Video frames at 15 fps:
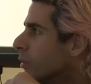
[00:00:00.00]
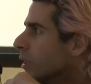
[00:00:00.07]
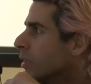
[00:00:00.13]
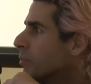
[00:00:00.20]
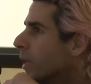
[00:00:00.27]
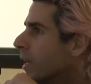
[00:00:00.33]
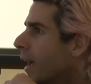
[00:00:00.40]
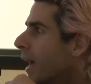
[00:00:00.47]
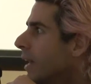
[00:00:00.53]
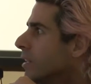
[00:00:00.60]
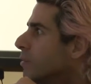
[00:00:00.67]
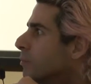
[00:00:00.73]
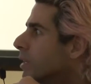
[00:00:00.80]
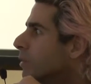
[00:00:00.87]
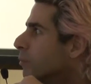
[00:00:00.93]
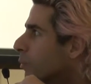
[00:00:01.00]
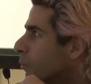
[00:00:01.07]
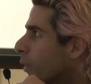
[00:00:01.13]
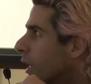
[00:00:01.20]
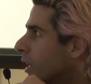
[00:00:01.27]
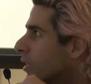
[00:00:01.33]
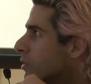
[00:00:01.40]
we're going to pay any minimum
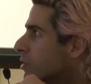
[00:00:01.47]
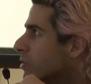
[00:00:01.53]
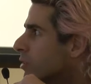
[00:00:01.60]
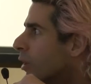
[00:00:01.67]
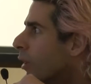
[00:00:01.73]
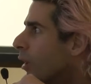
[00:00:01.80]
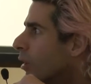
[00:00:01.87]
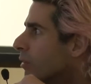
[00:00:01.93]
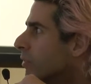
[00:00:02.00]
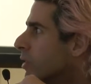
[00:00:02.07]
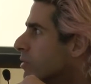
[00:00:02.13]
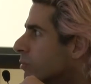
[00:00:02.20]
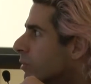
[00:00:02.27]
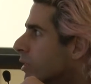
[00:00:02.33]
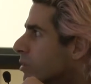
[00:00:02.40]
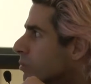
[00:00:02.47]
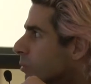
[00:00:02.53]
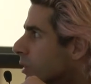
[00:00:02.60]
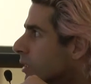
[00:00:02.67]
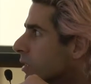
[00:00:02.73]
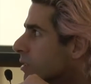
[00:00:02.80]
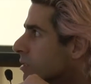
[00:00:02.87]
wage to all of our Swedish
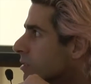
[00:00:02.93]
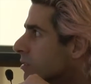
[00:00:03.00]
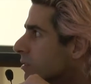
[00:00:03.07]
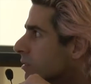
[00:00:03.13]
workers?